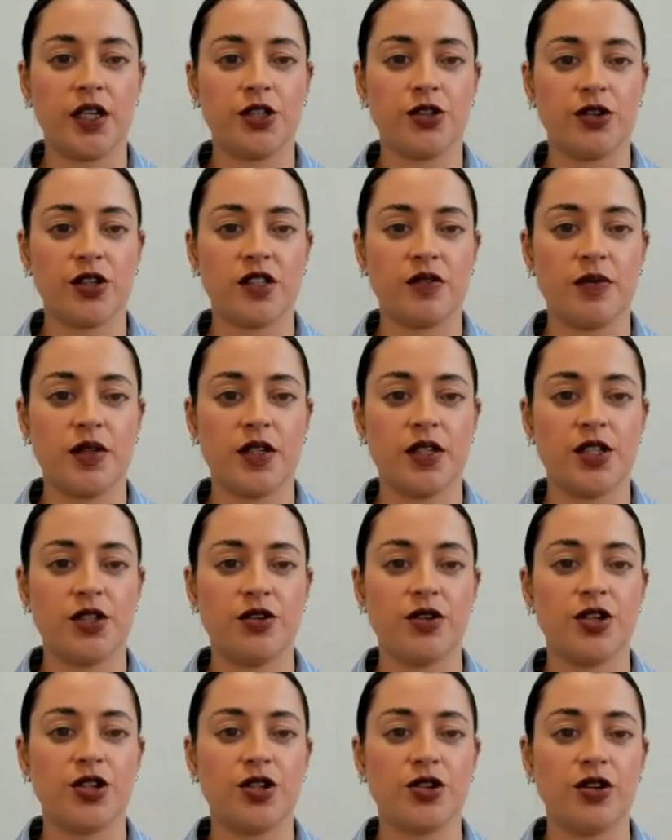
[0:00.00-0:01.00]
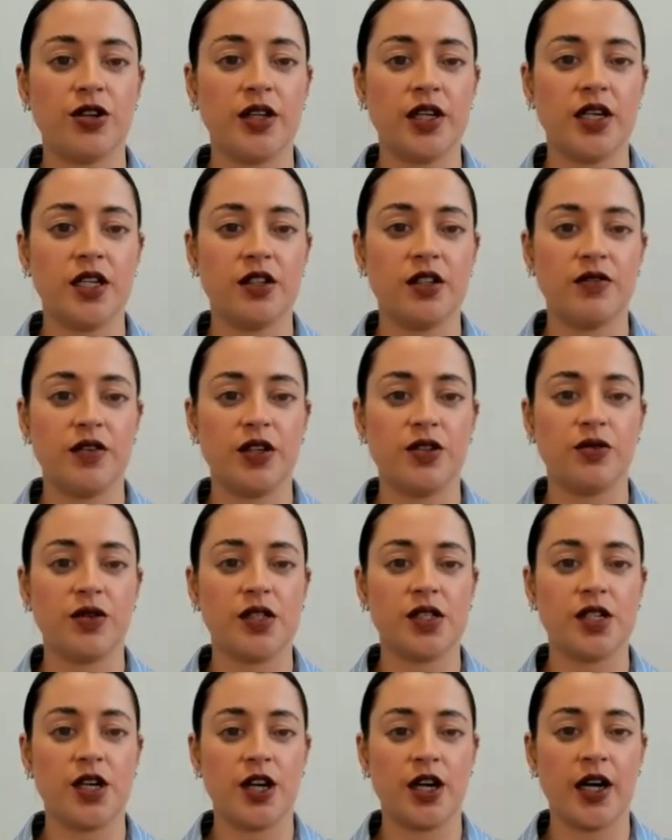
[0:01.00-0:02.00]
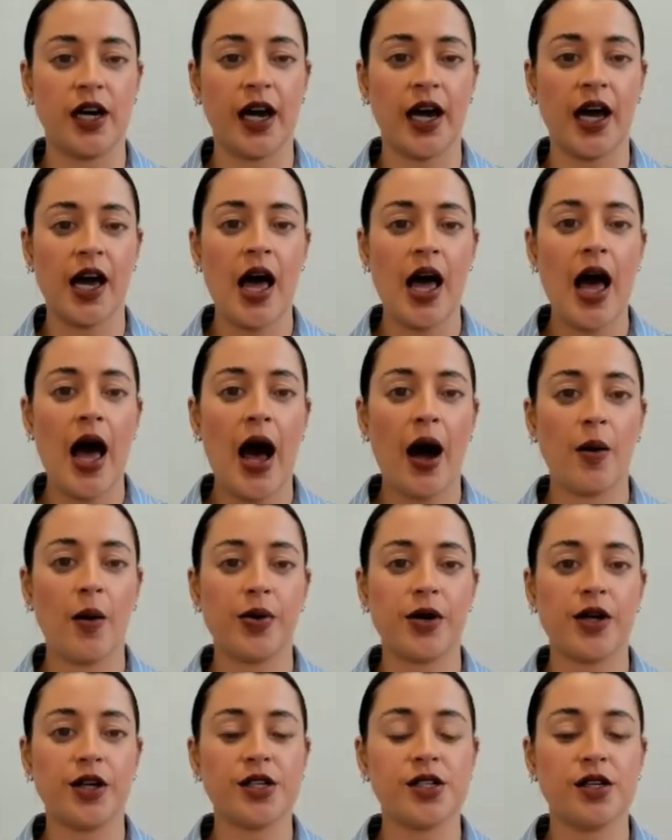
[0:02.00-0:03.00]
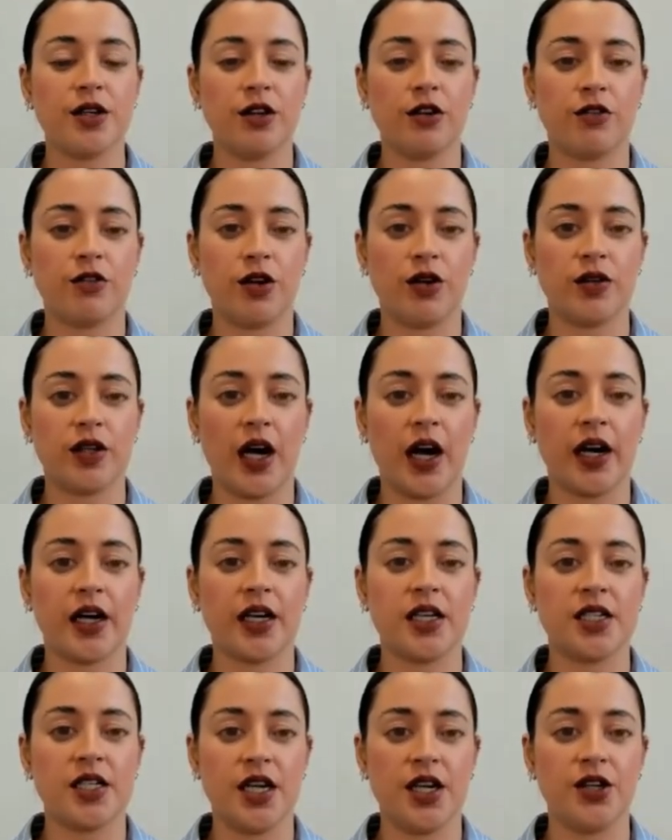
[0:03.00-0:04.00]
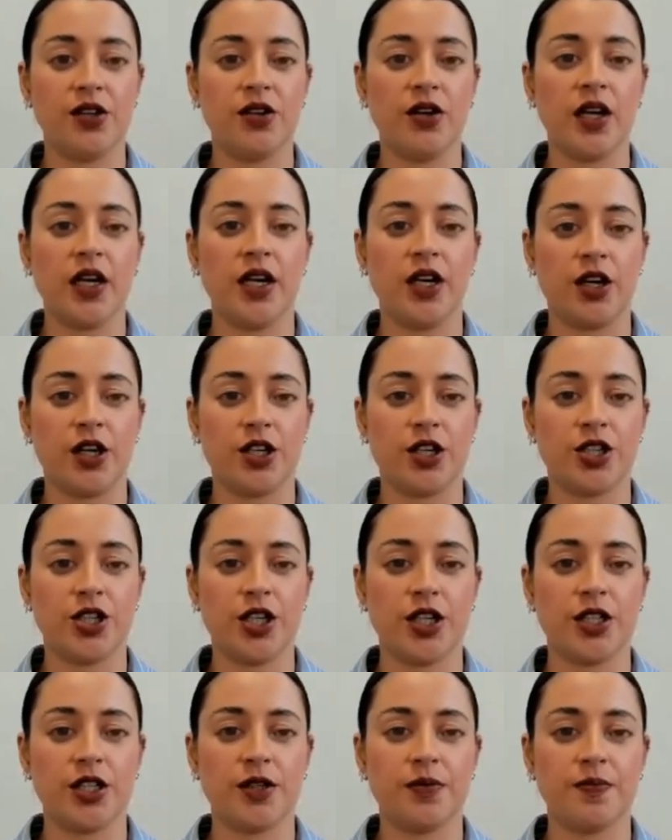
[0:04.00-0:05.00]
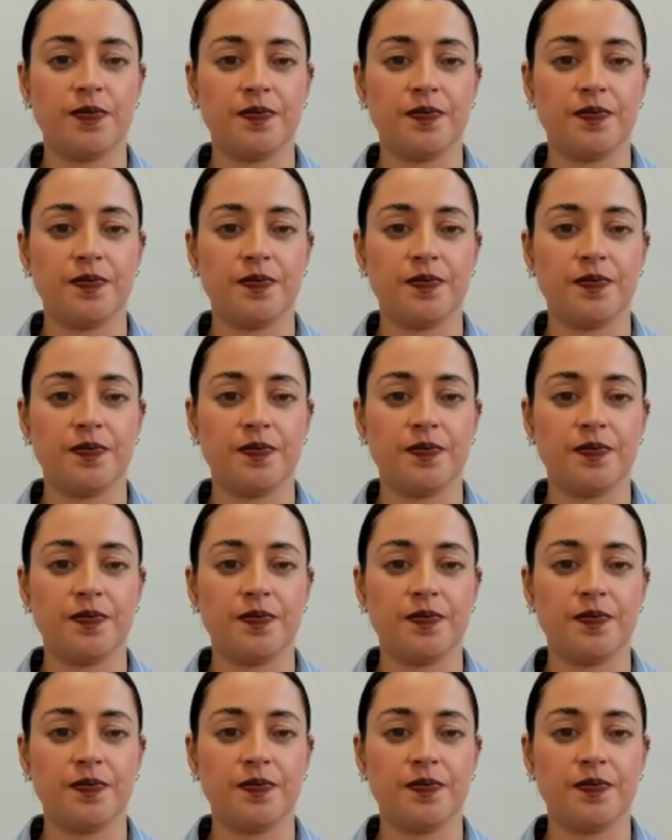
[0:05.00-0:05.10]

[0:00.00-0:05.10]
adjustments to ensure the individual's learning and personal growth are continually nurtured.